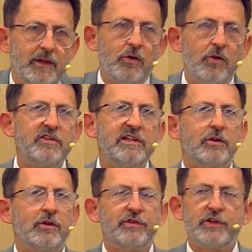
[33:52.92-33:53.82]
God's
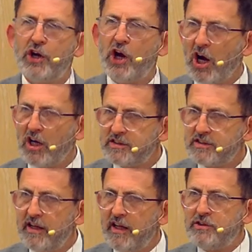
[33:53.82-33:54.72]
looking for your heart.
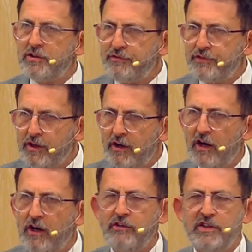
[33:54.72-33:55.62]
He's looking for your
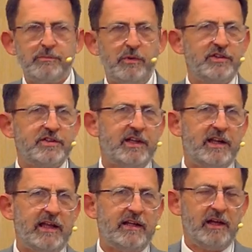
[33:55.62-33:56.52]
heart response
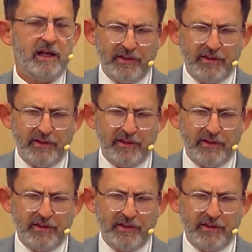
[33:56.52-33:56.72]
tonight.